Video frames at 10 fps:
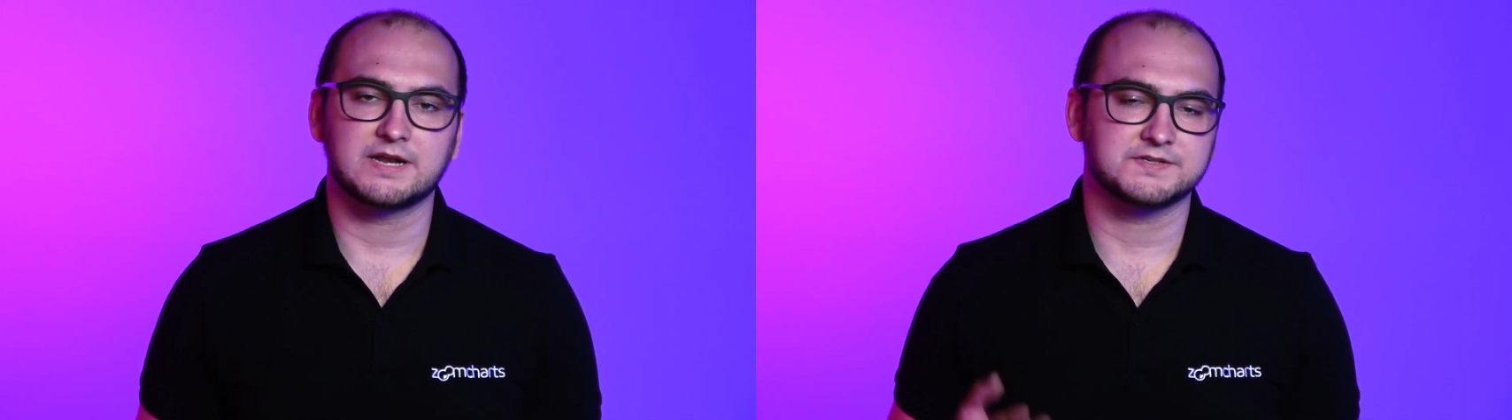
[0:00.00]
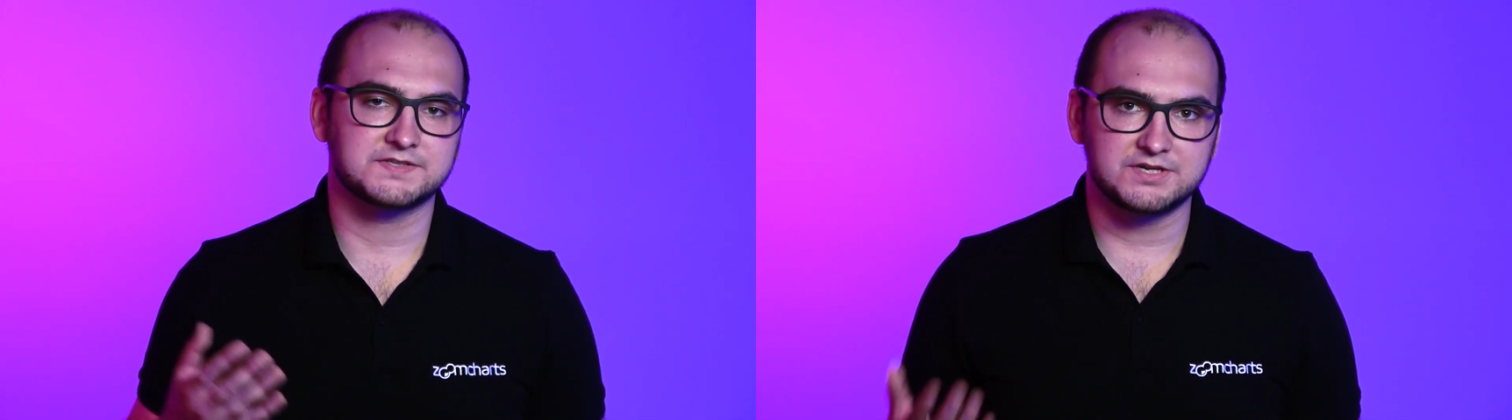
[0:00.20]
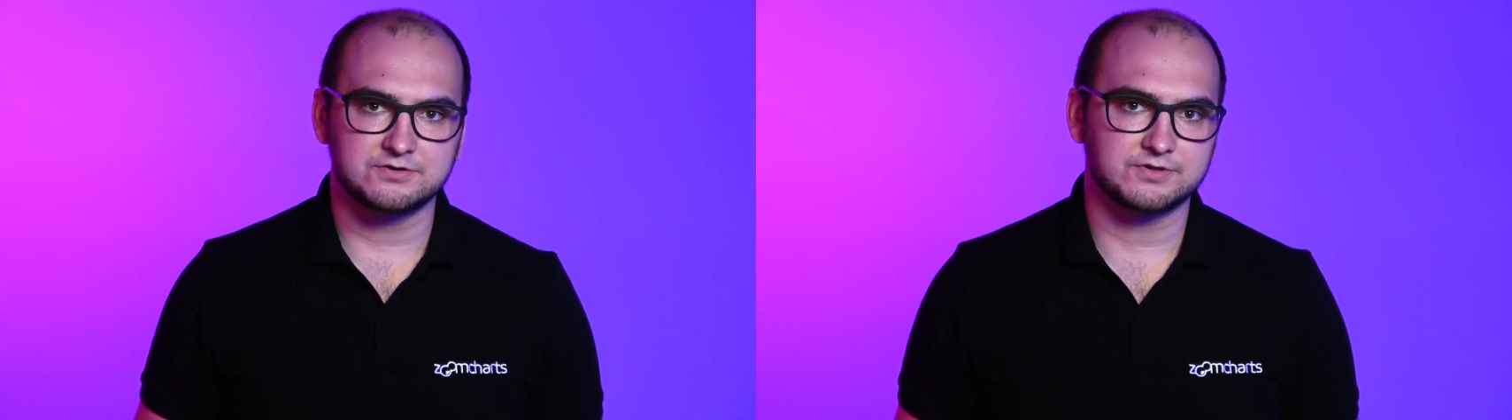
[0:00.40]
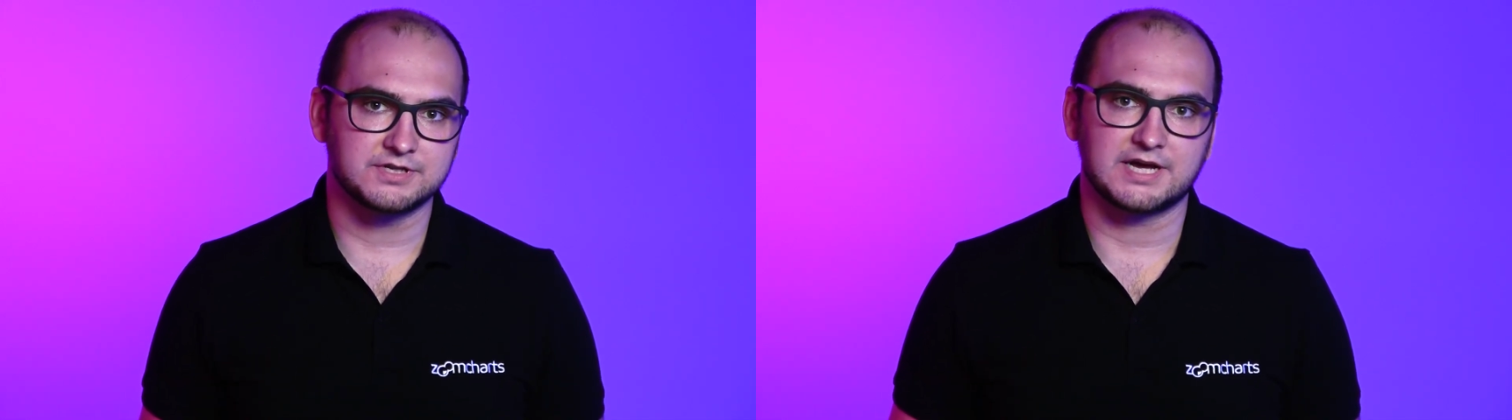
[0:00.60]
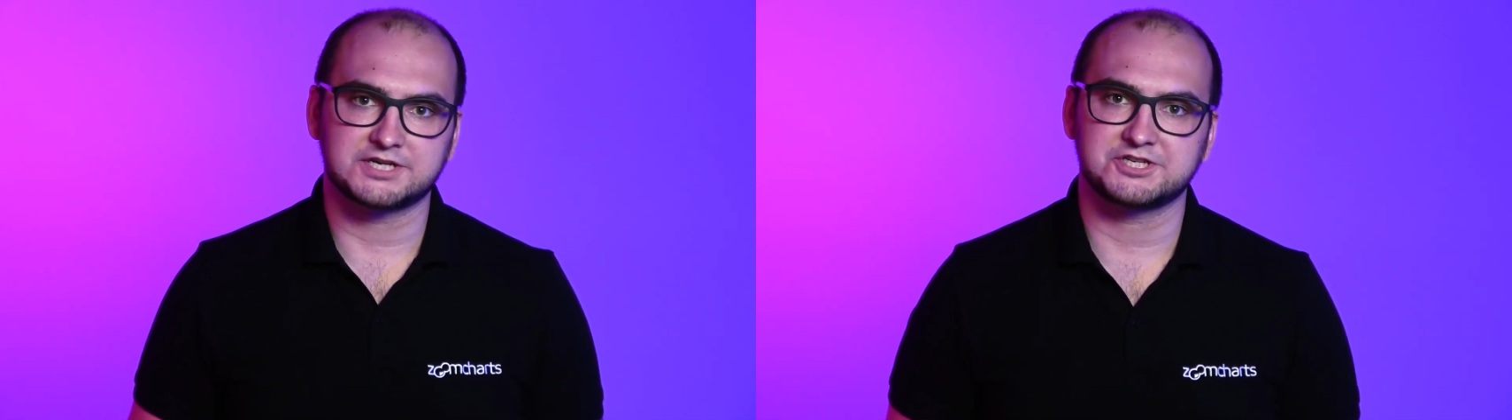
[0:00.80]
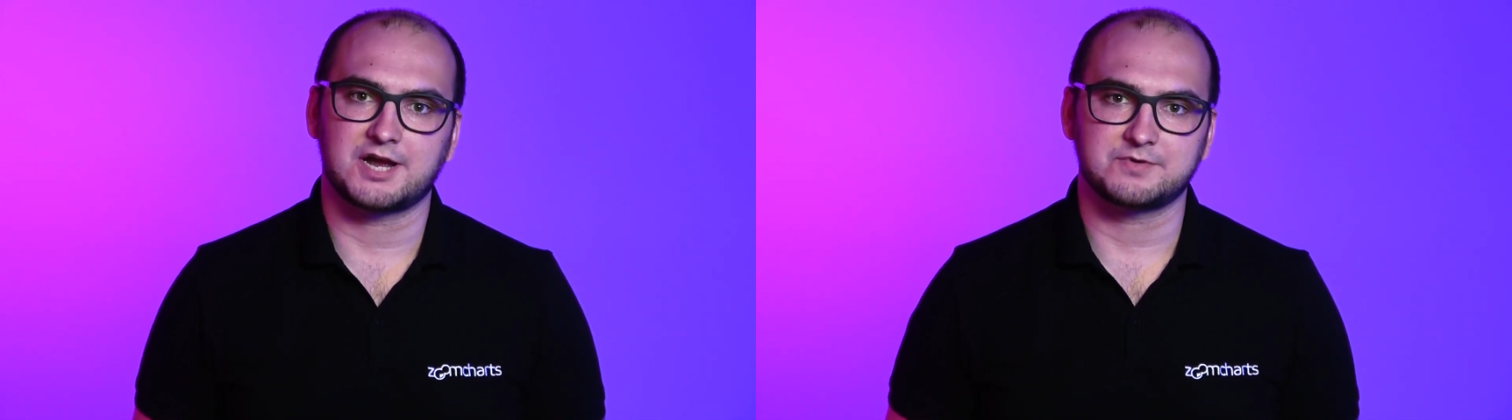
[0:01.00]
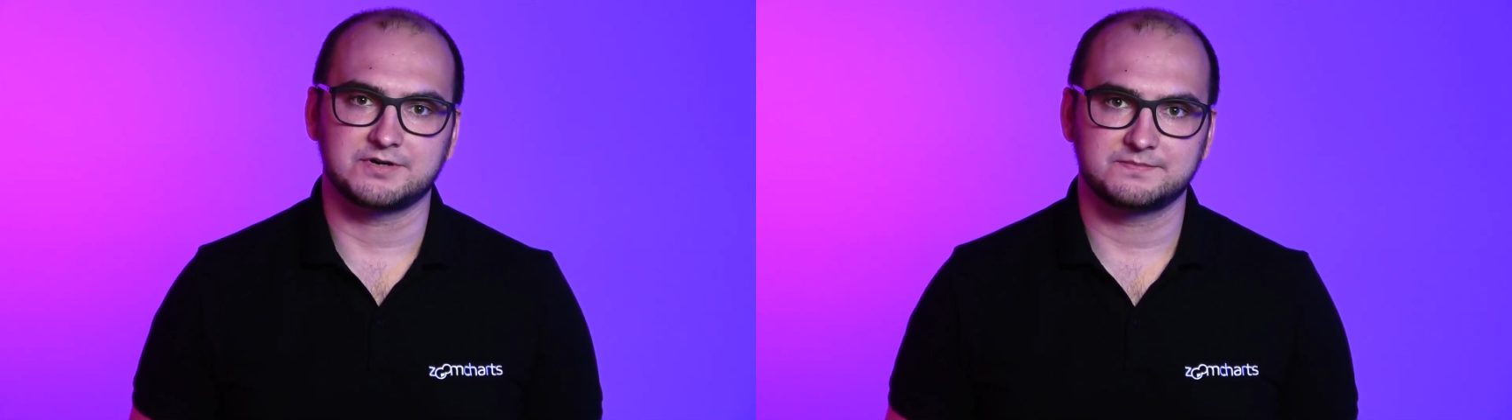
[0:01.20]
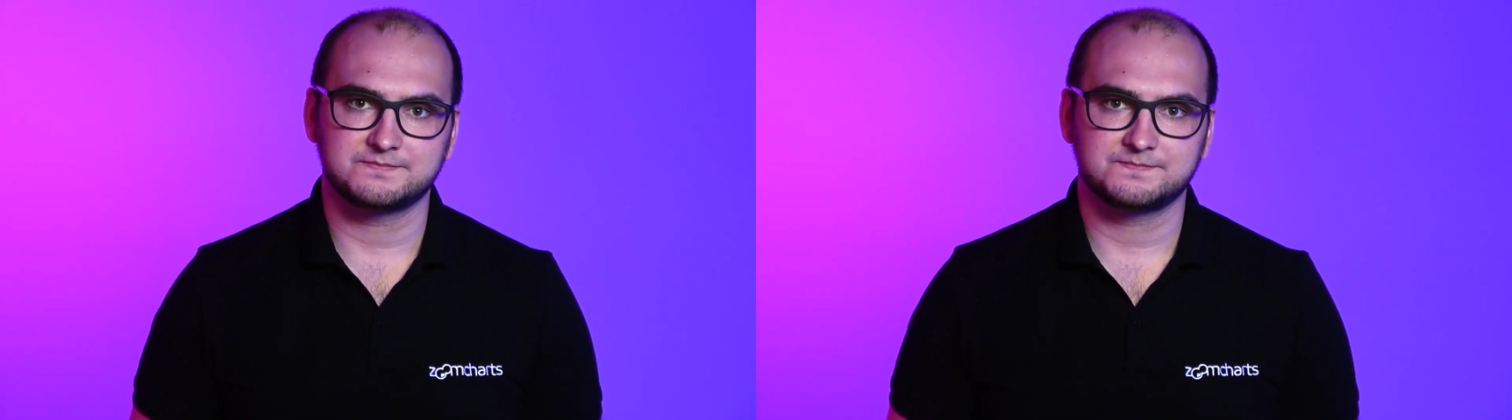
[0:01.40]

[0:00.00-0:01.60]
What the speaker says: and I'll see you in the next chapter.